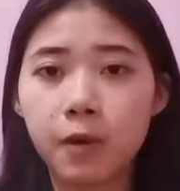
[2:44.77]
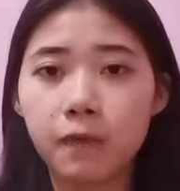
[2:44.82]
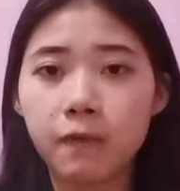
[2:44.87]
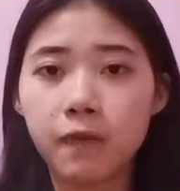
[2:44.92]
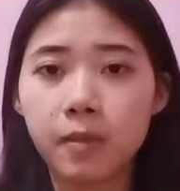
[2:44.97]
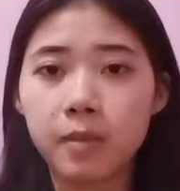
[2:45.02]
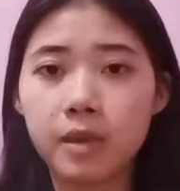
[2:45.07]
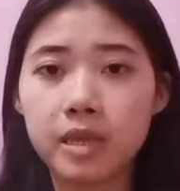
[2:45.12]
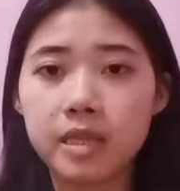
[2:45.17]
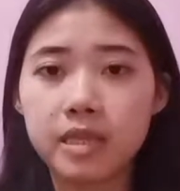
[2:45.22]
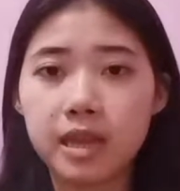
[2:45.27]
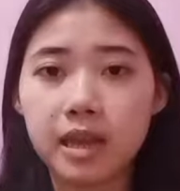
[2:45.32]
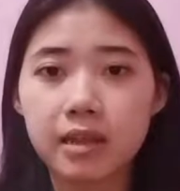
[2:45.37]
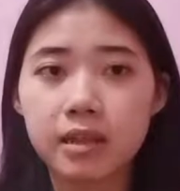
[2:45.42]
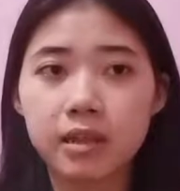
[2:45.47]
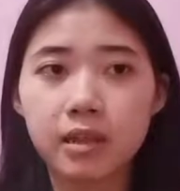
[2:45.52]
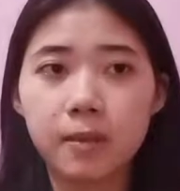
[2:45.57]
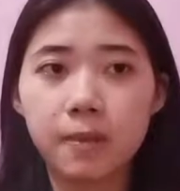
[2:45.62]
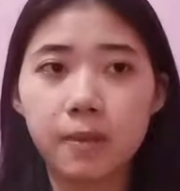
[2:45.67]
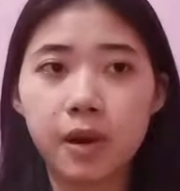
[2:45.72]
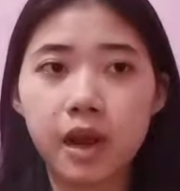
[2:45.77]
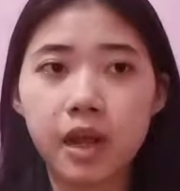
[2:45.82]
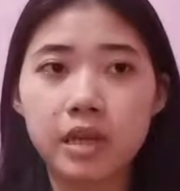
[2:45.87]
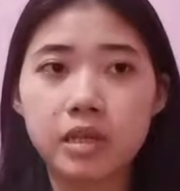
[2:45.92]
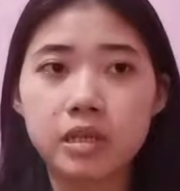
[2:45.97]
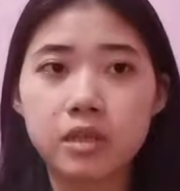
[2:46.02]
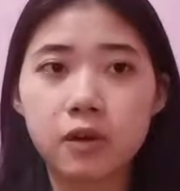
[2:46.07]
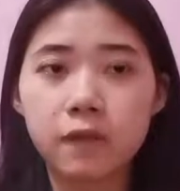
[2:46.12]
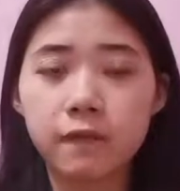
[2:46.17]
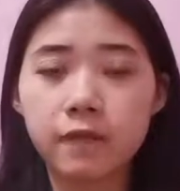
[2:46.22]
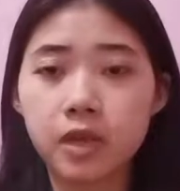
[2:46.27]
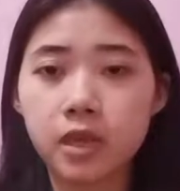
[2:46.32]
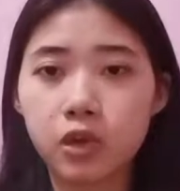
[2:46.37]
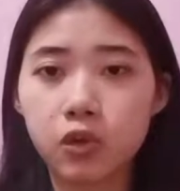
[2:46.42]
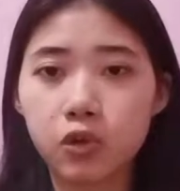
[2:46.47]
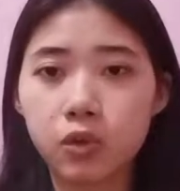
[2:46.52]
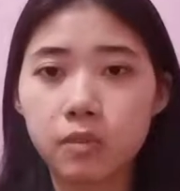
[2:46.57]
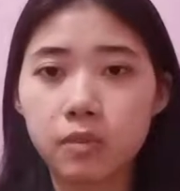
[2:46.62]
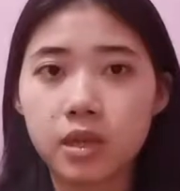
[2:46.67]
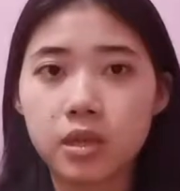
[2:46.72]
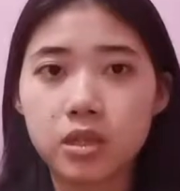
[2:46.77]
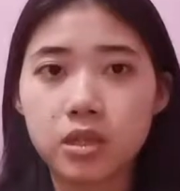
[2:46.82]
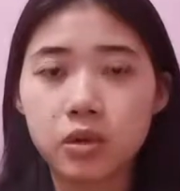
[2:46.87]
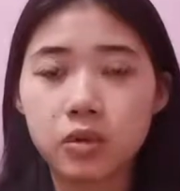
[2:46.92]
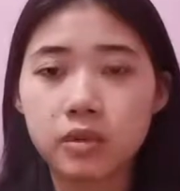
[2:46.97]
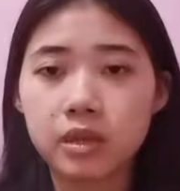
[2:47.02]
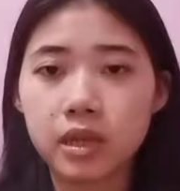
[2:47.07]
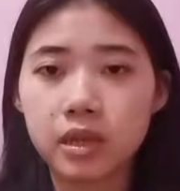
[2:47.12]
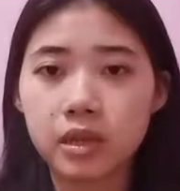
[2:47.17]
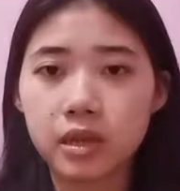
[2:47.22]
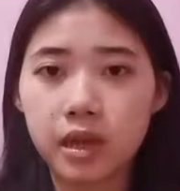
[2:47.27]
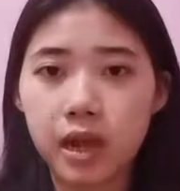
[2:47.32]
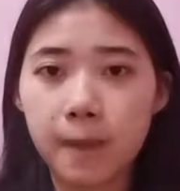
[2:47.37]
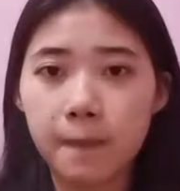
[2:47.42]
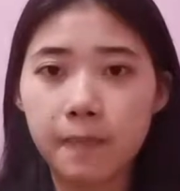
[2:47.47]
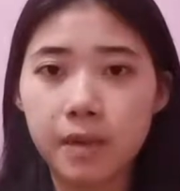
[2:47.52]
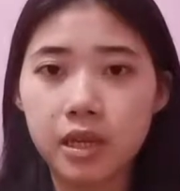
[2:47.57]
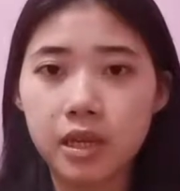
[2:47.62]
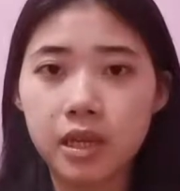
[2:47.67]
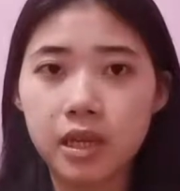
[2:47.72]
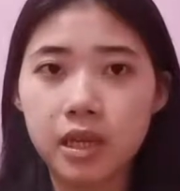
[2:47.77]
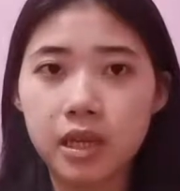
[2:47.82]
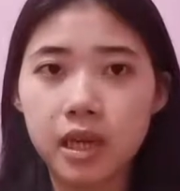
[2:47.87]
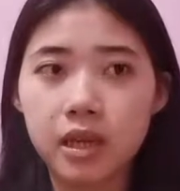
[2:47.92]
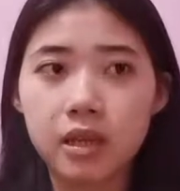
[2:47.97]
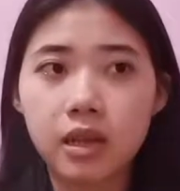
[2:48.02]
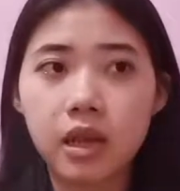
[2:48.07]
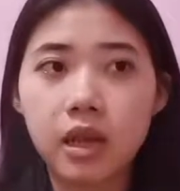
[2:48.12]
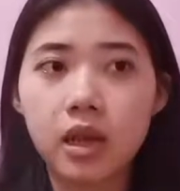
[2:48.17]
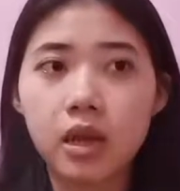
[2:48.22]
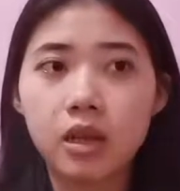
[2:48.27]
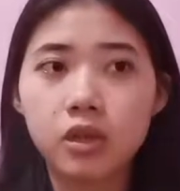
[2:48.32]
performance and the price of the equipment so that the company can